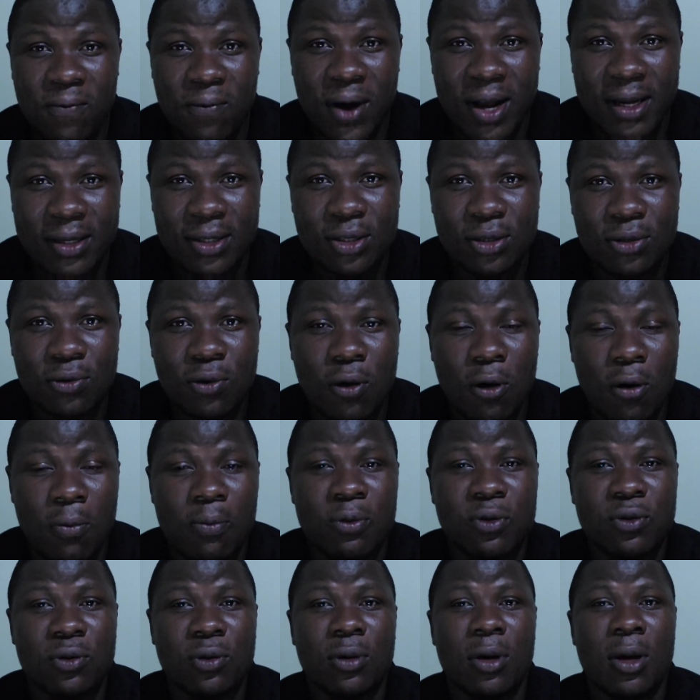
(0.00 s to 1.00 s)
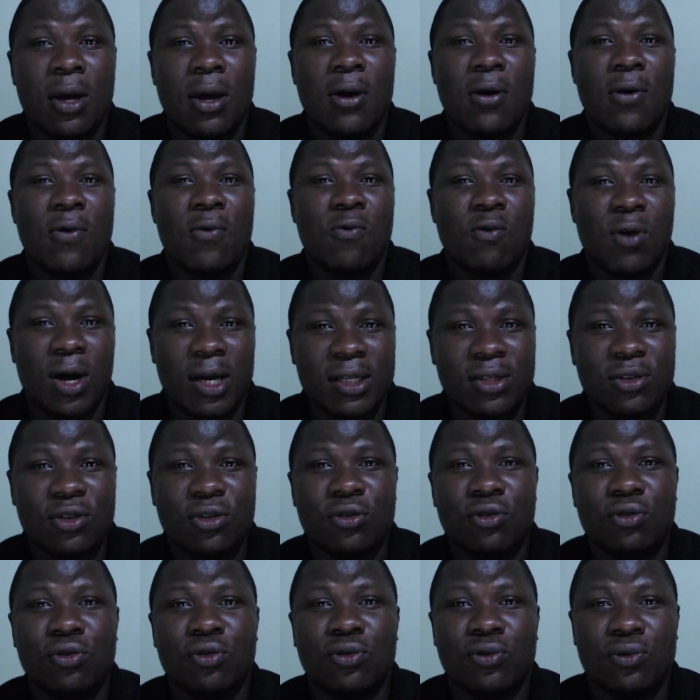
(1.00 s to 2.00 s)
first option
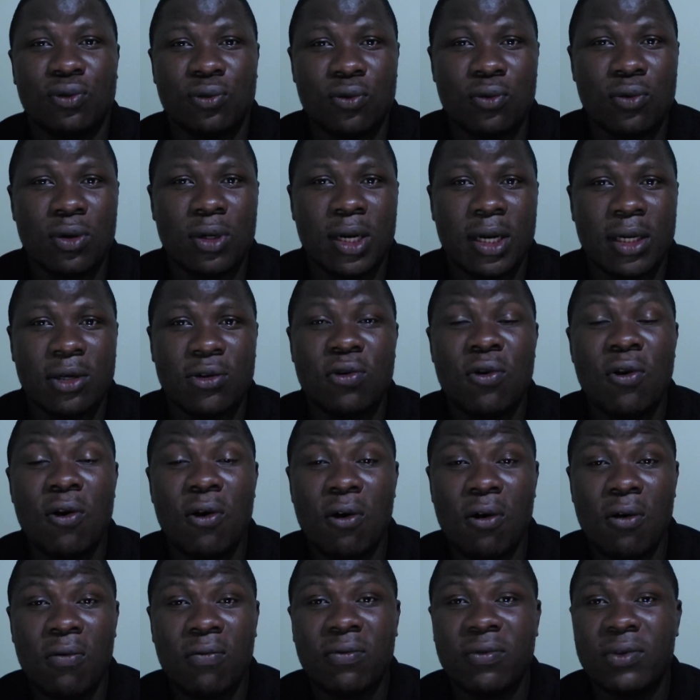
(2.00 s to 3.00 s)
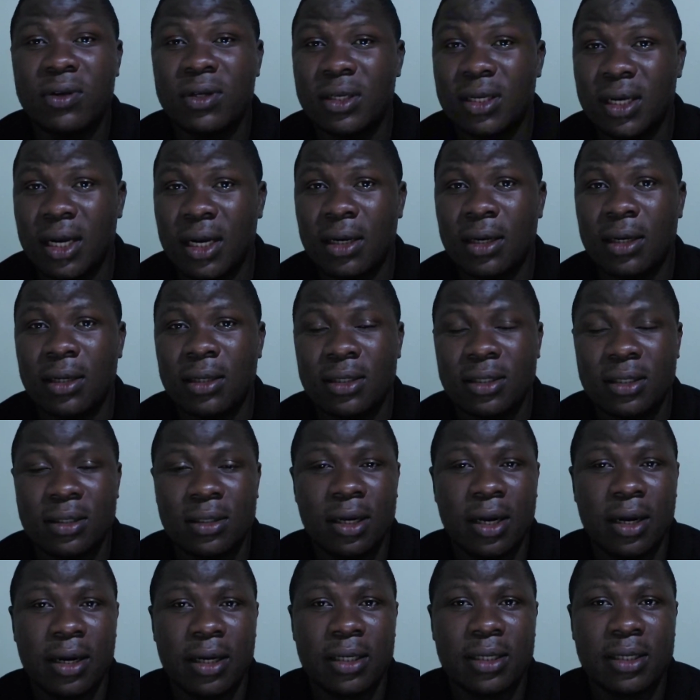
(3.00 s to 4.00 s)
was to let go of
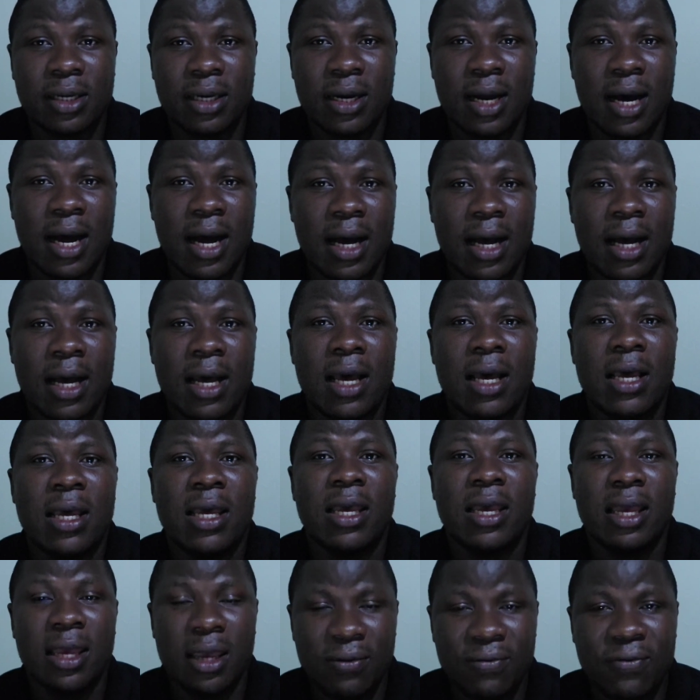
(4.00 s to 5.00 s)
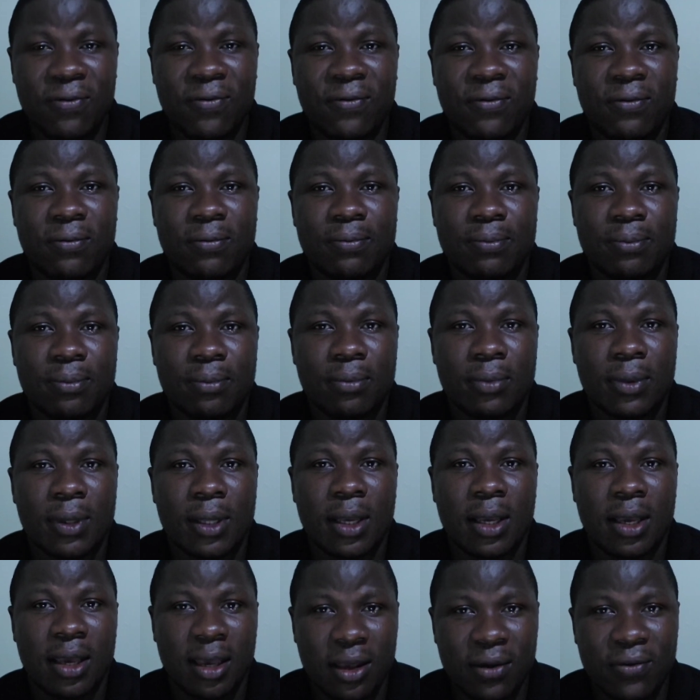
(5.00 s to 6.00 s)
Erik ten Hag if
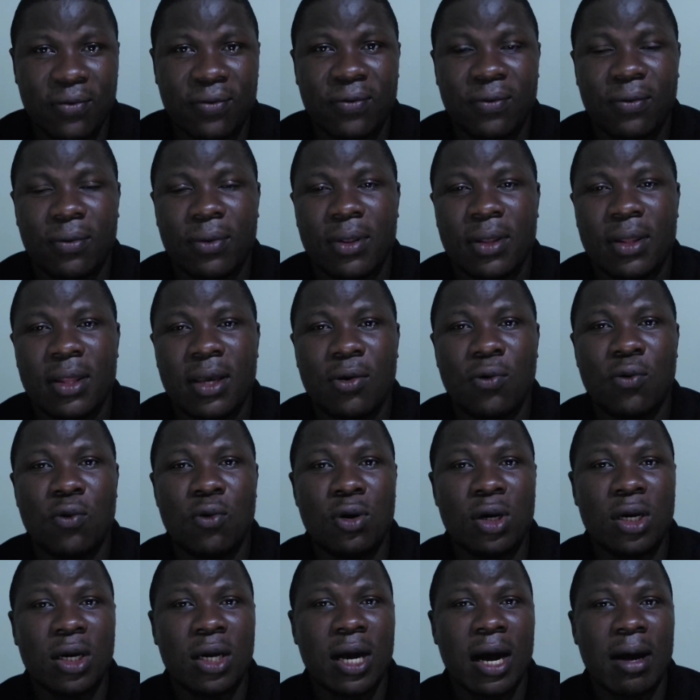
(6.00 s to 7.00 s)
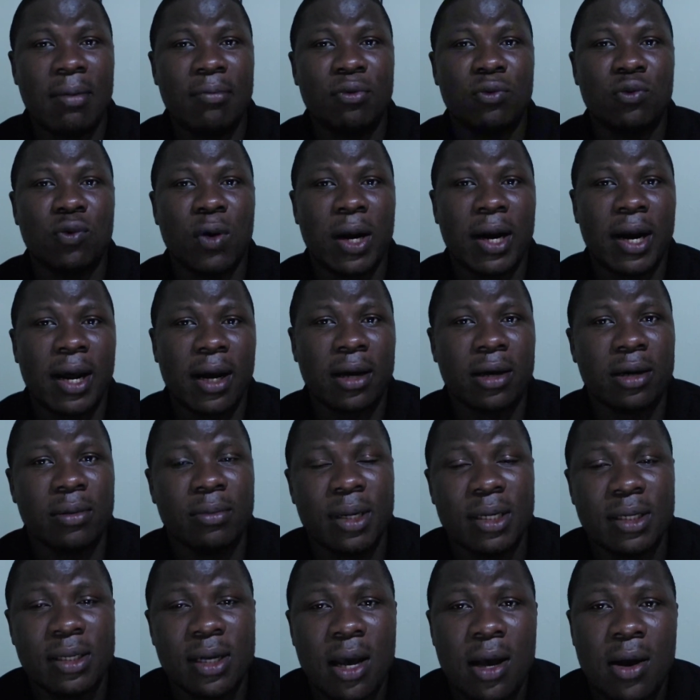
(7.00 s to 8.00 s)
they could come to an
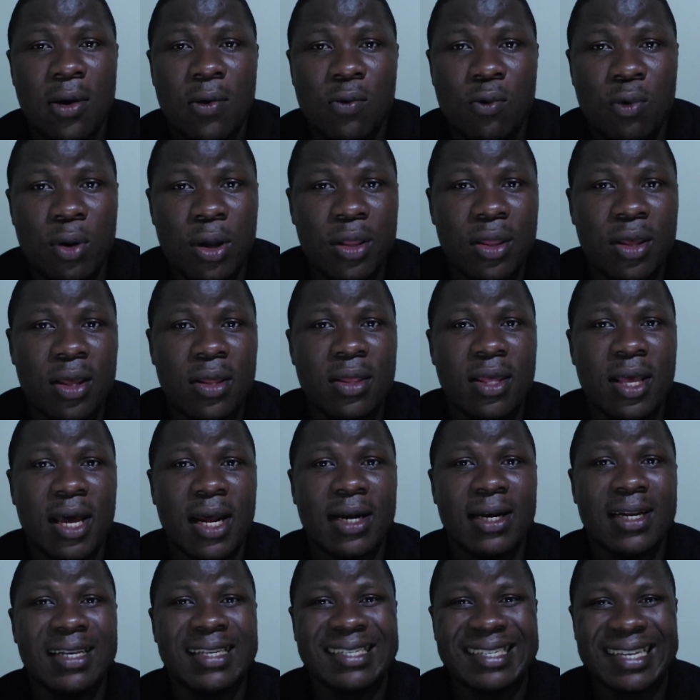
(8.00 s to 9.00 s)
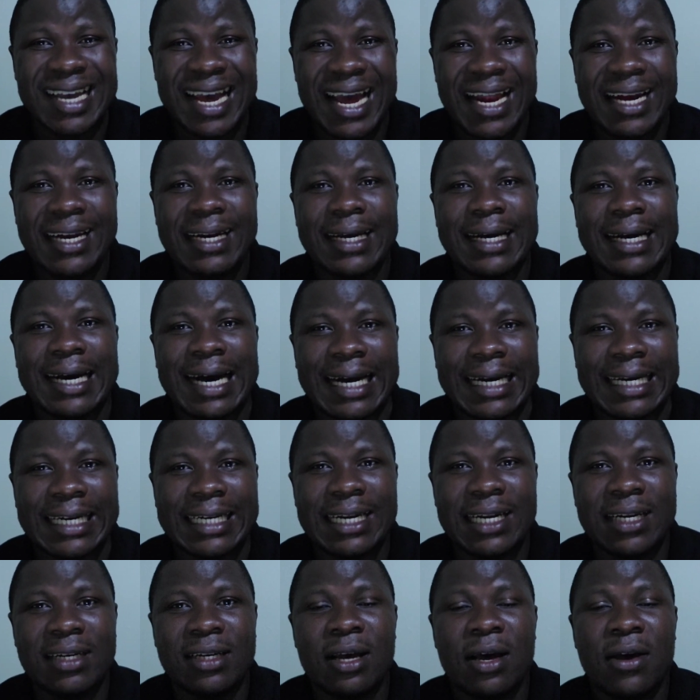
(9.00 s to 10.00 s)
agreement with their desired
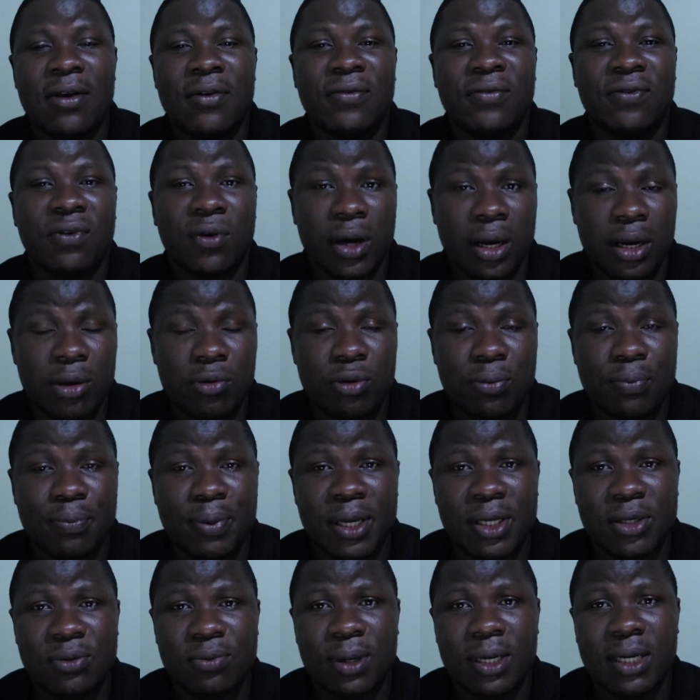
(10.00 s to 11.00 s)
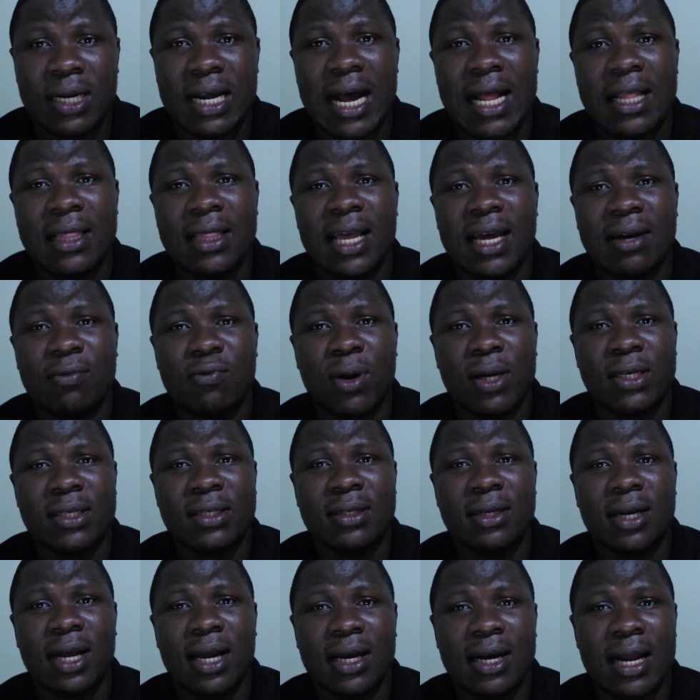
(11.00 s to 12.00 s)
candidate for a replacement, and that
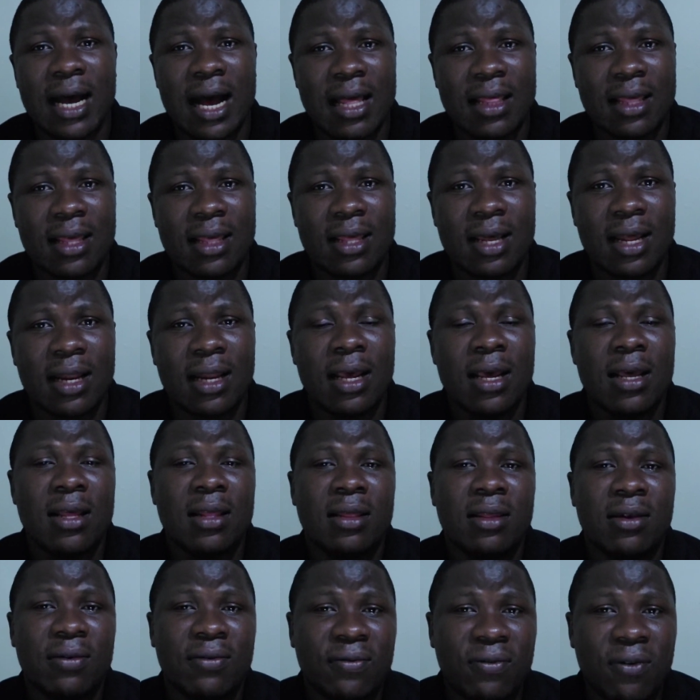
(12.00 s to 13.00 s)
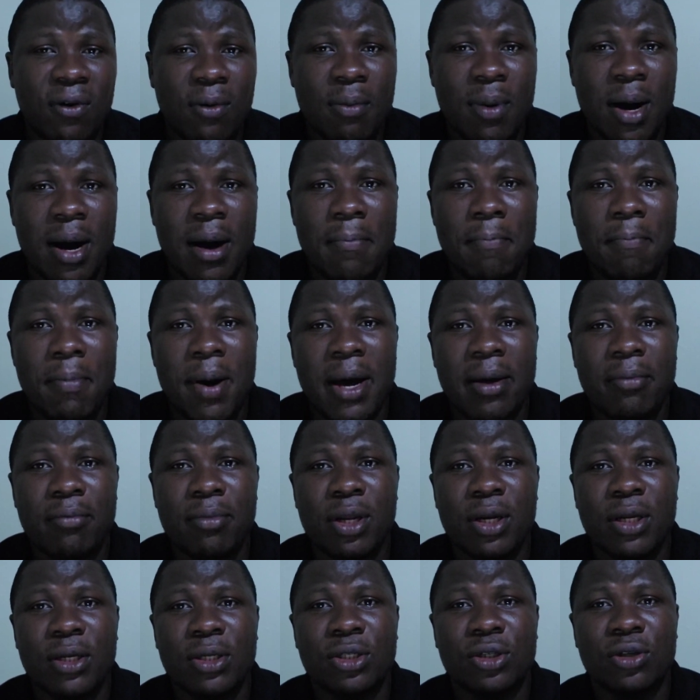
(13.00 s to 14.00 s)
was none other than the former Bayern
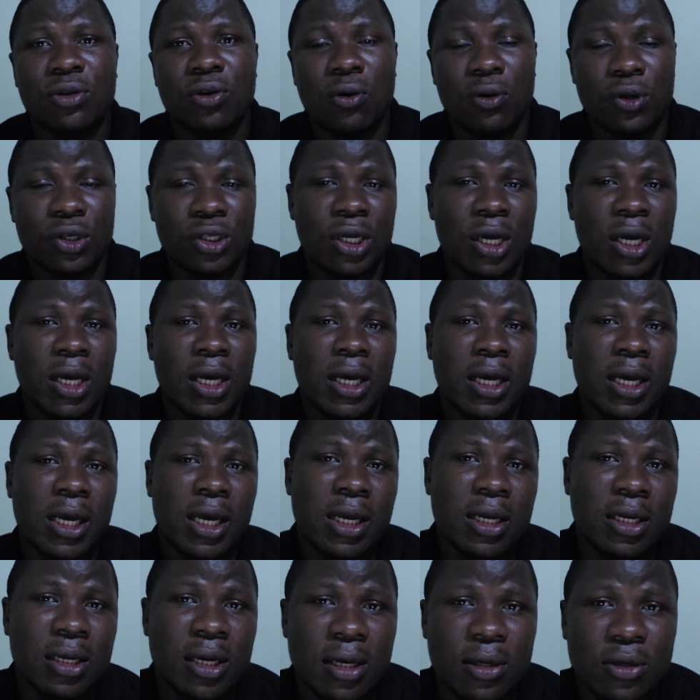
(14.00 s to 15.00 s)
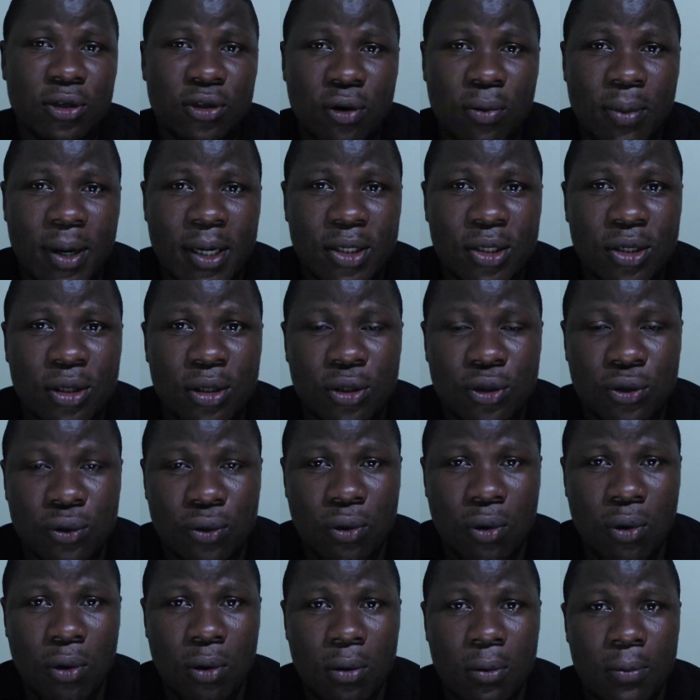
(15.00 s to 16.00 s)
Munich coach in Thomas
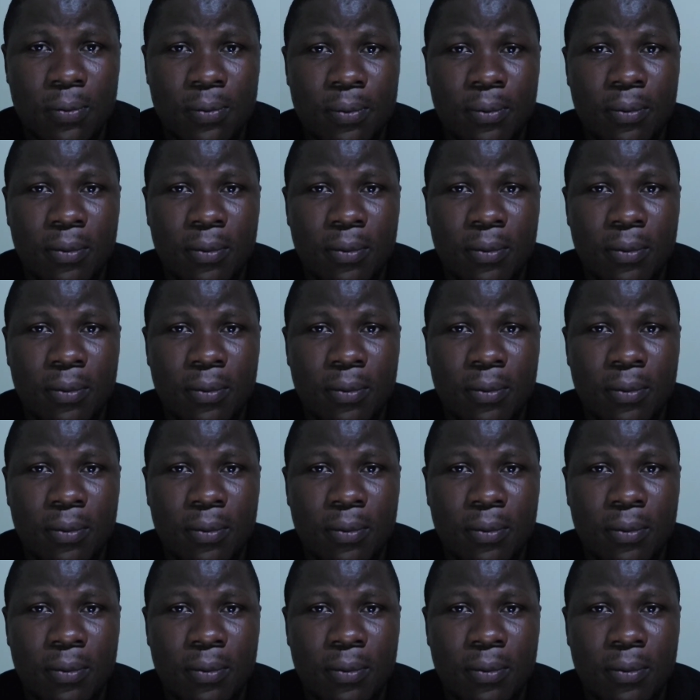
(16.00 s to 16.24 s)
Tuchel.